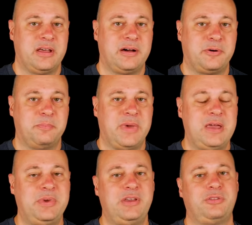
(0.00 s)
Now,
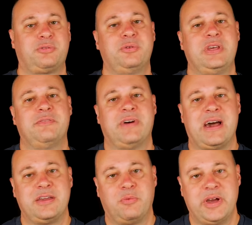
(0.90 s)
maybe through the
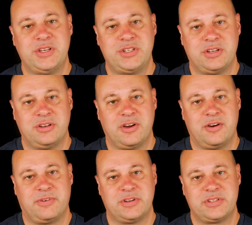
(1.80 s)
evaluation
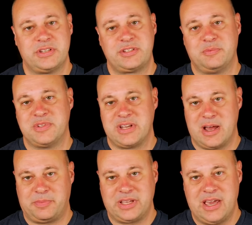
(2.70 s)
of our systems and
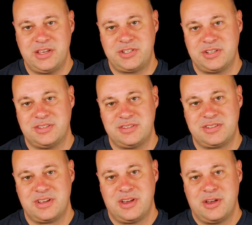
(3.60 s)

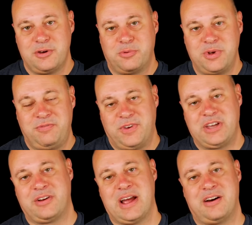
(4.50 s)
applications, we
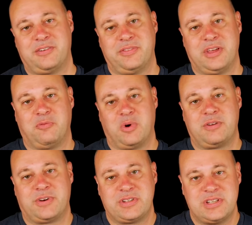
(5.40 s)
figure out that
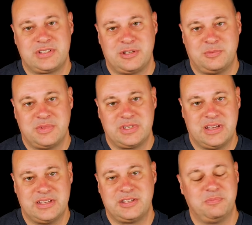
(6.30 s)
one of our systems
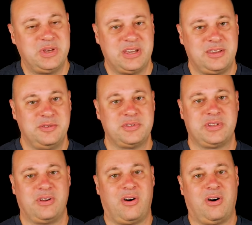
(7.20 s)
isn't being
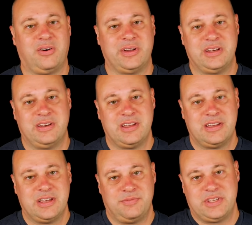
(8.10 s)
used at all. And
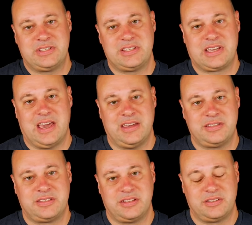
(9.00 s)
if this is the
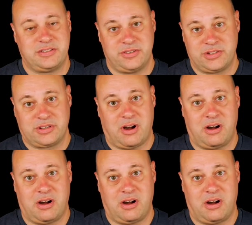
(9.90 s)
case, since there's a